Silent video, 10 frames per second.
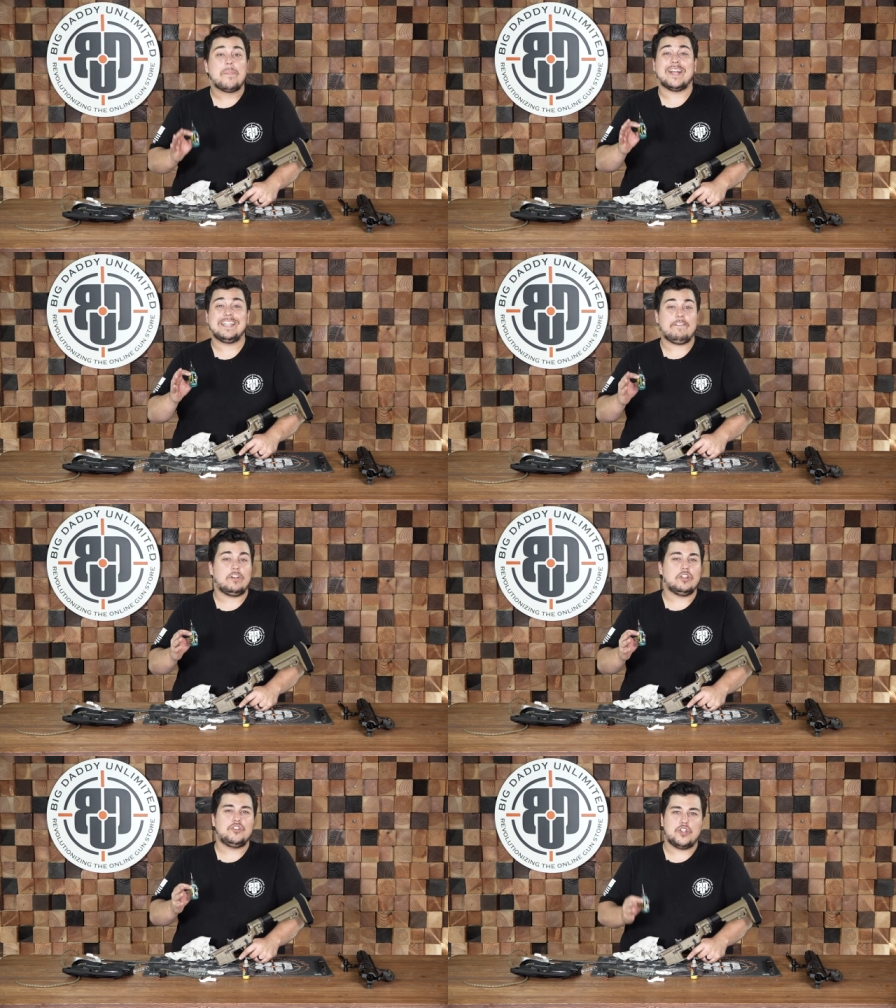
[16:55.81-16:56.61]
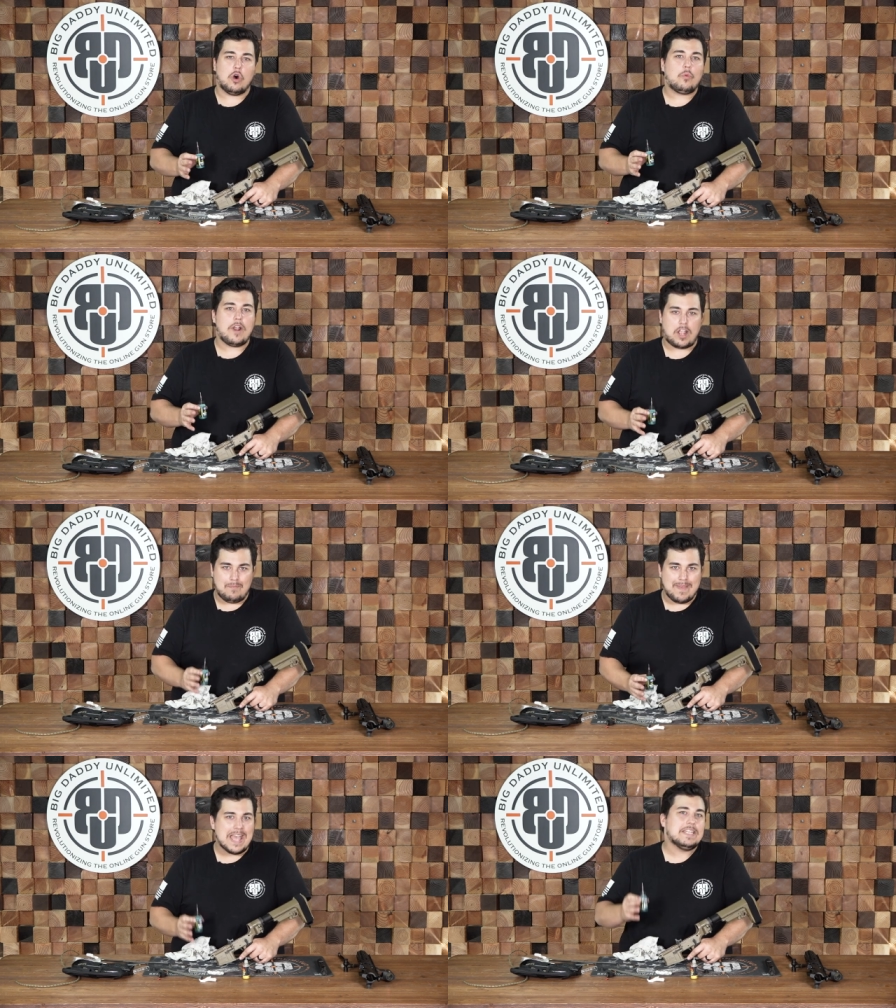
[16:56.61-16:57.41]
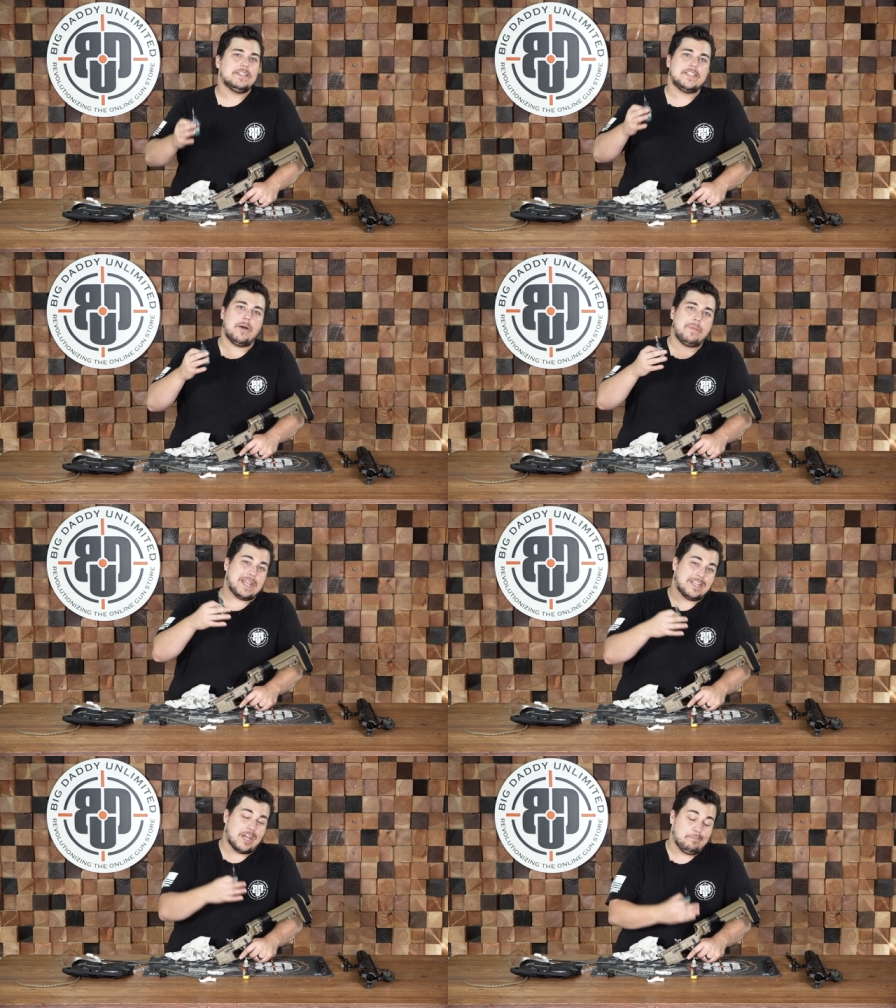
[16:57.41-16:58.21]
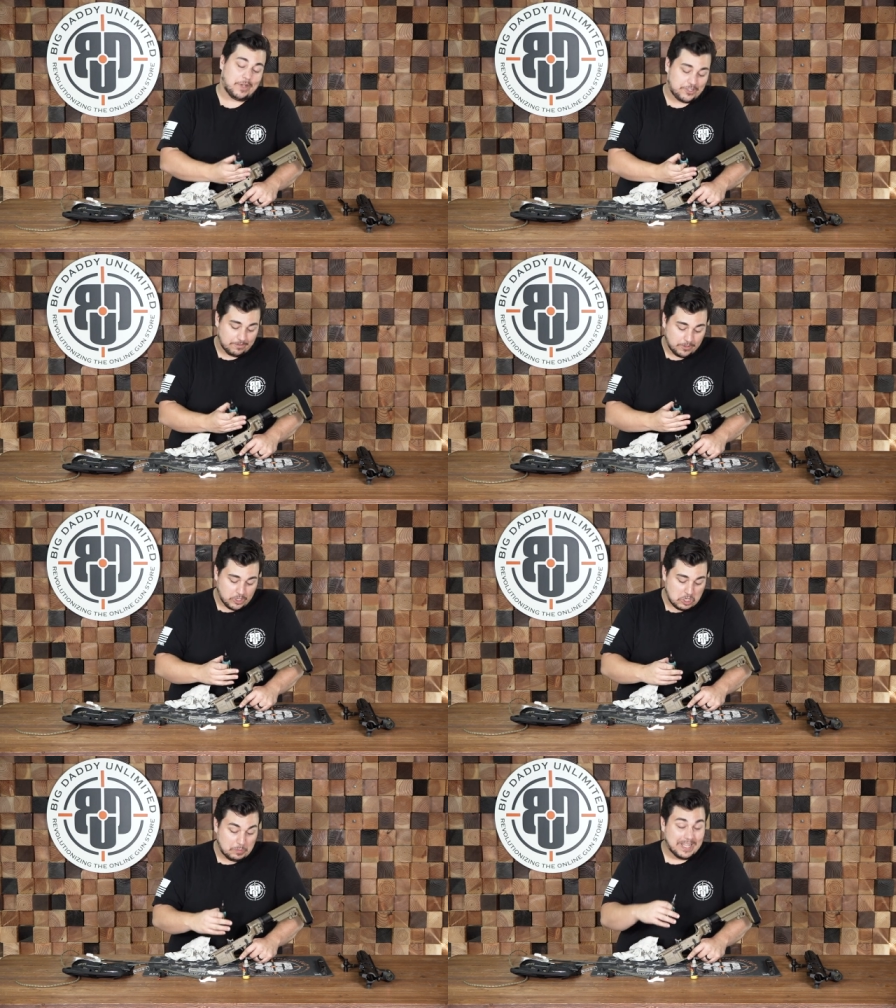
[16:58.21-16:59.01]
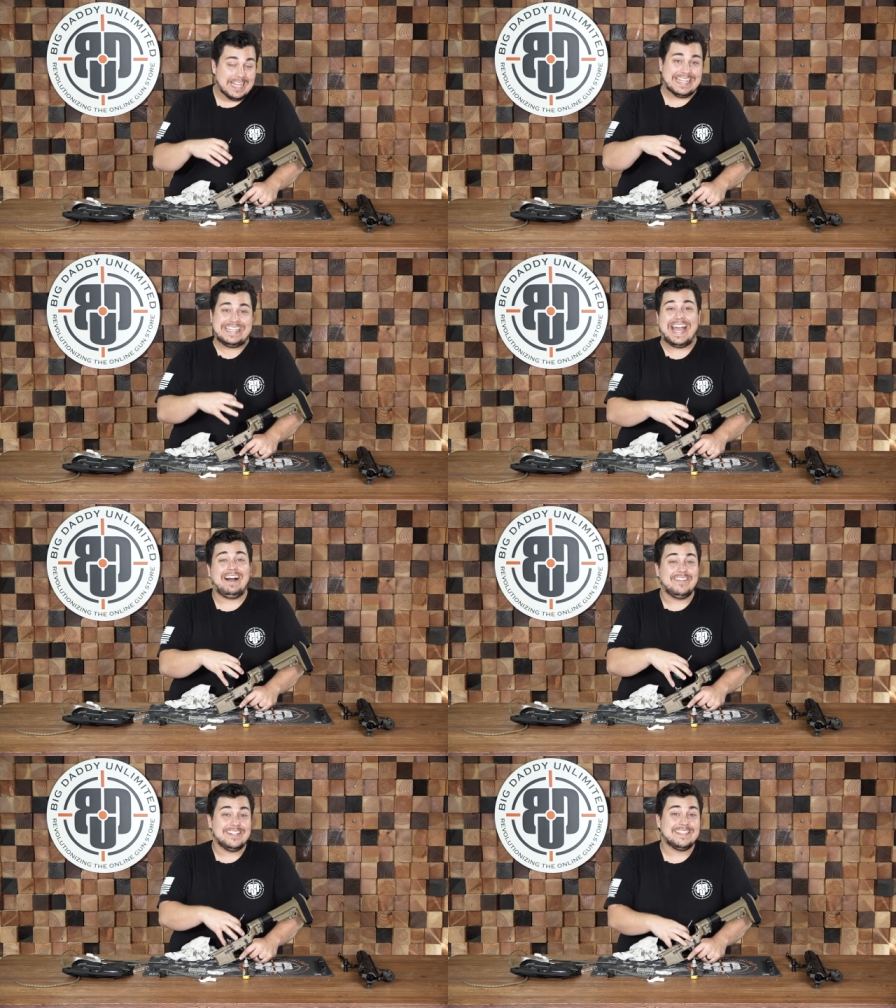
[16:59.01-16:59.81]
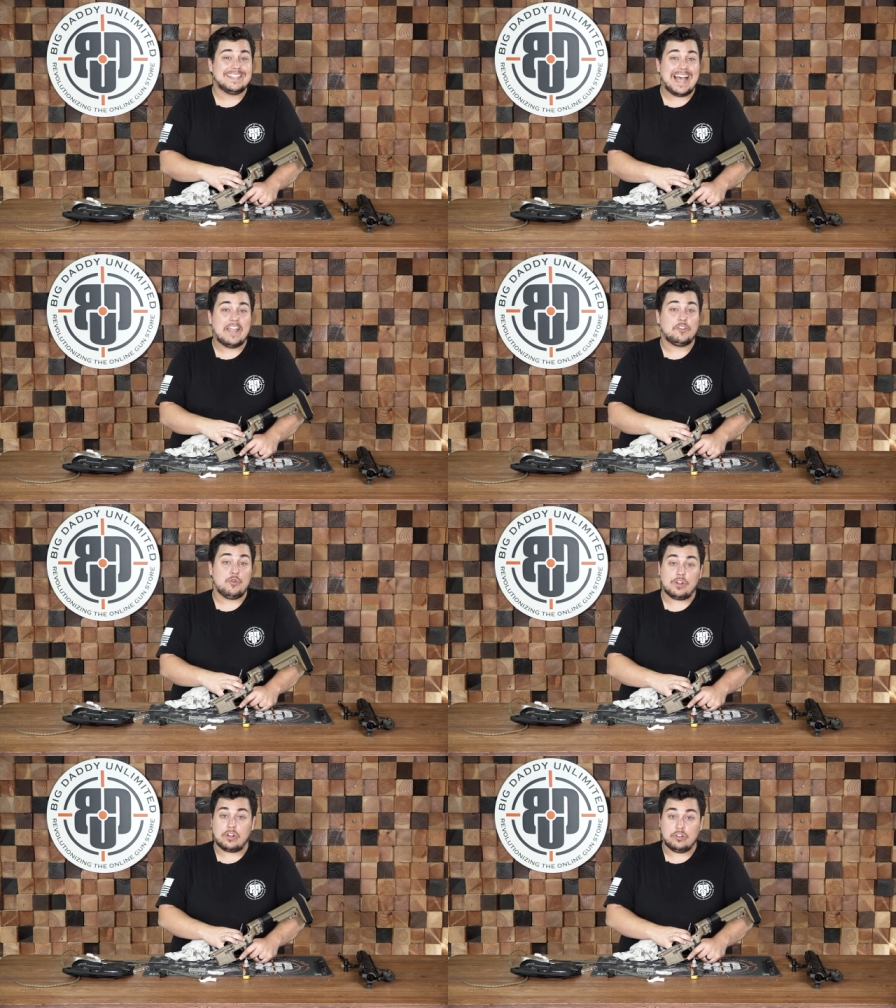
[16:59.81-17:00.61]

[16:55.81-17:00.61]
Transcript: but I definitely don't recommend dumping a bunch of lube down inside the trigger